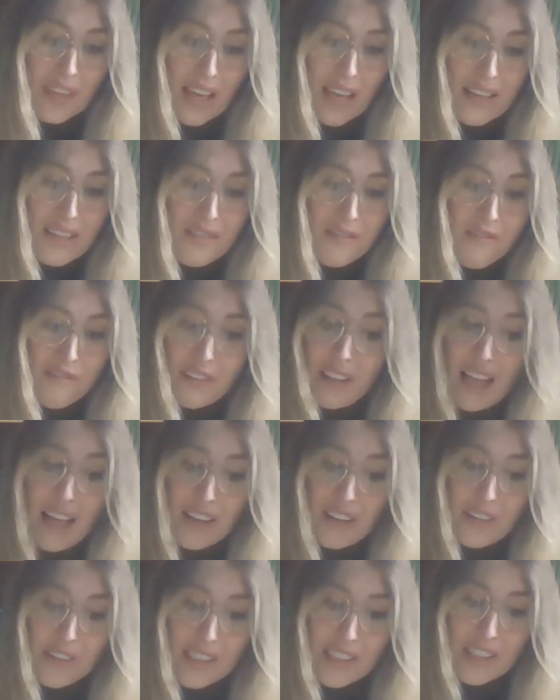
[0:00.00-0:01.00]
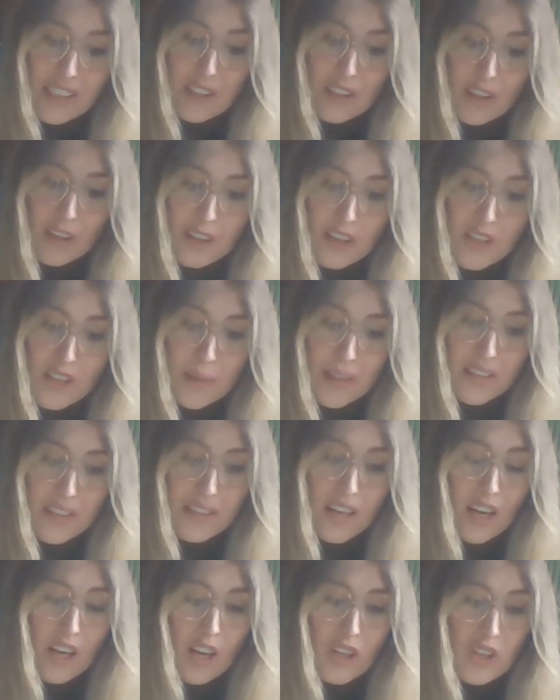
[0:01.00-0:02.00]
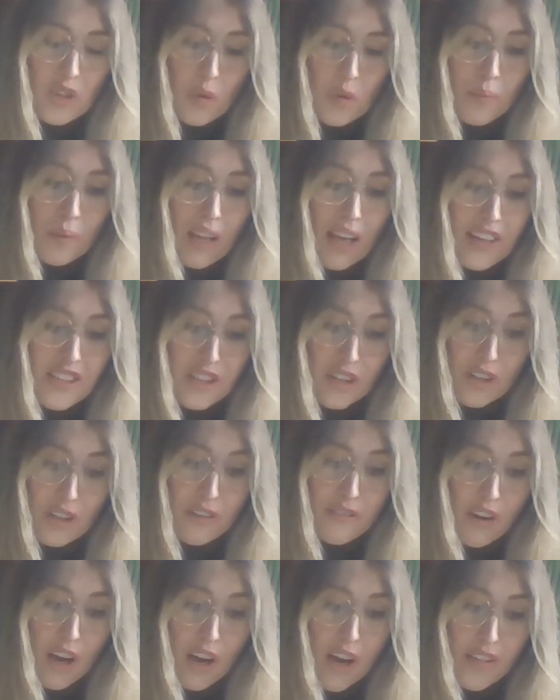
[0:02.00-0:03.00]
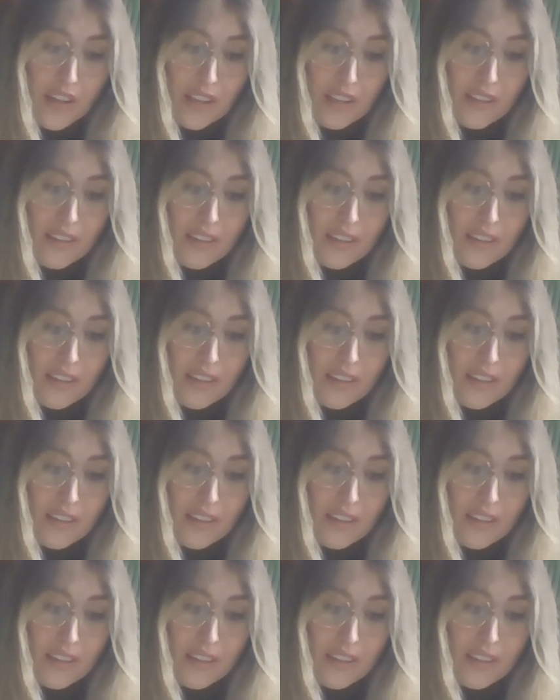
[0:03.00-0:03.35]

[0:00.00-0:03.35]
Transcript: as flattering encouragement, to apply to her father,